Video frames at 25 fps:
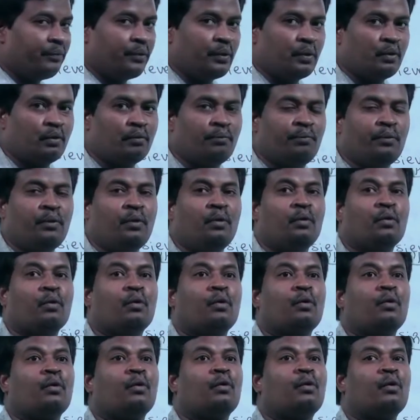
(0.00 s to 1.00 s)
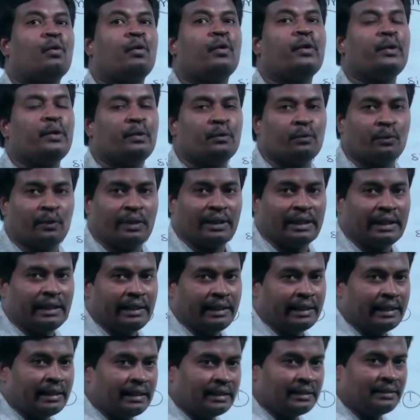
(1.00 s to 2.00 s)
tube no
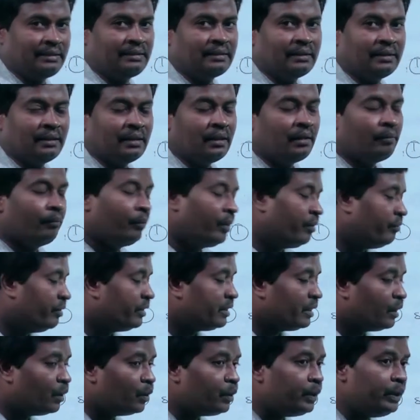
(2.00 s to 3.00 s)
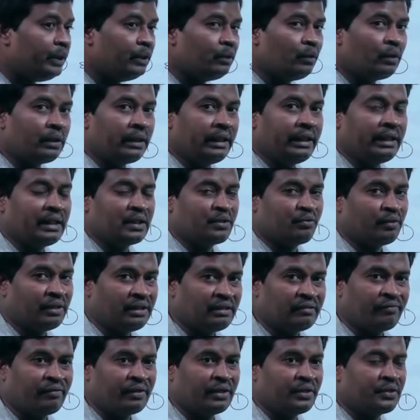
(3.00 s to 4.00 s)
nucleus. But without nucleus, what is
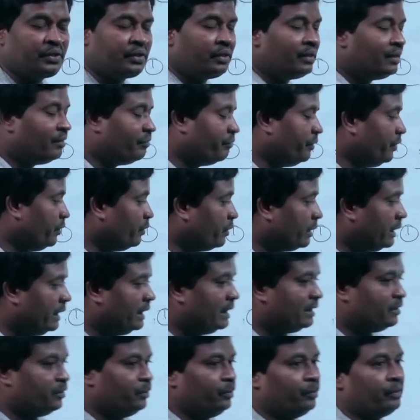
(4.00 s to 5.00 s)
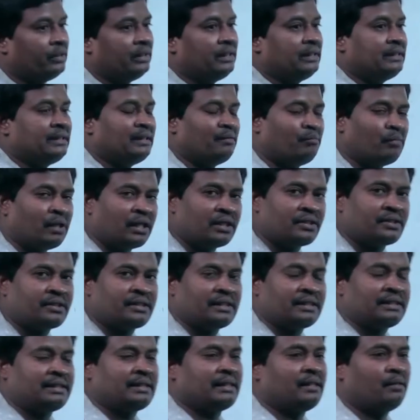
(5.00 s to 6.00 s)
the function of nucleus? Nucleus is a
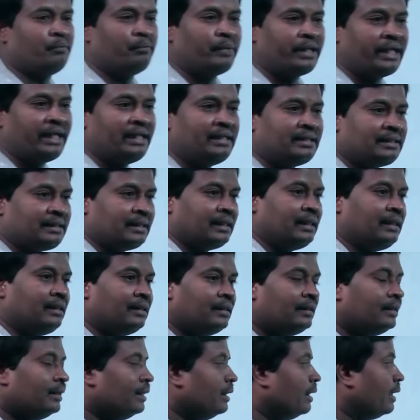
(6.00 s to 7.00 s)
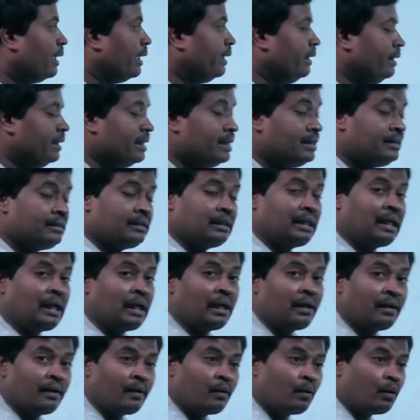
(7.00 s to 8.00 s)
master cell, brain cell, and it is
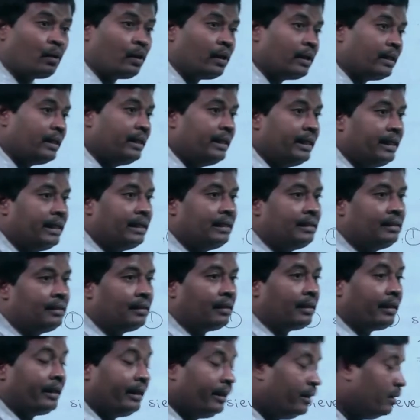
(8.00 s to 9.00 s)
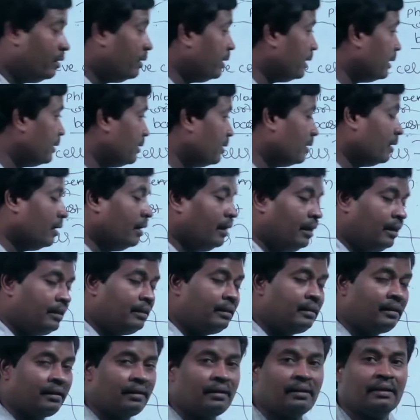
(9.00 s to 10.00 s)
regulate all
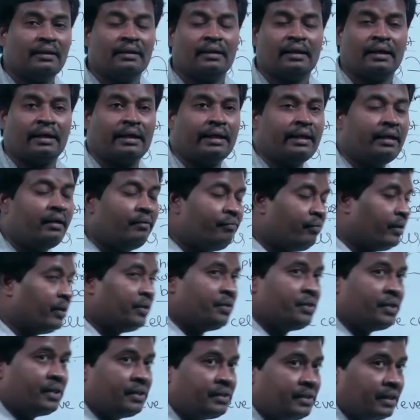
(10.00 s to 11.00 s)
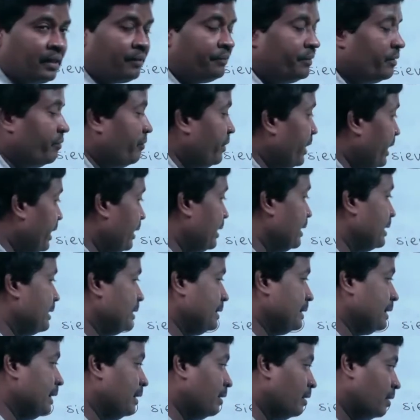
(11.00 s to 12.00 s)
the and functions of the various
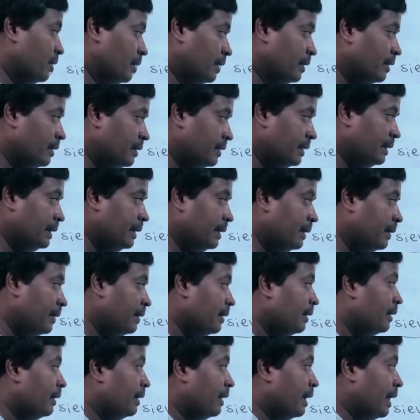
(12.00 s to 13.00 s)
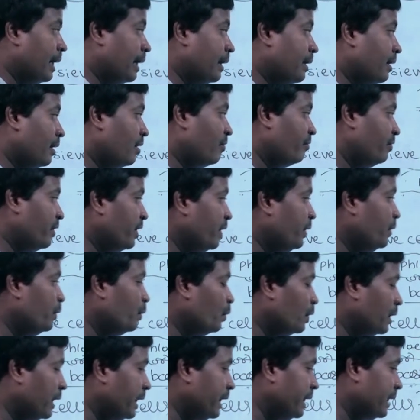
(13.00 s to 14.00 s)
cell organelle. Lack of the
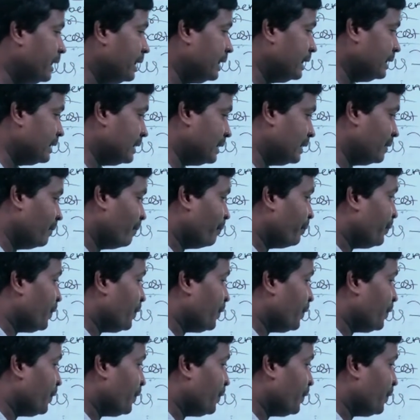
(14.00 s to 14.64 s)
nucleus,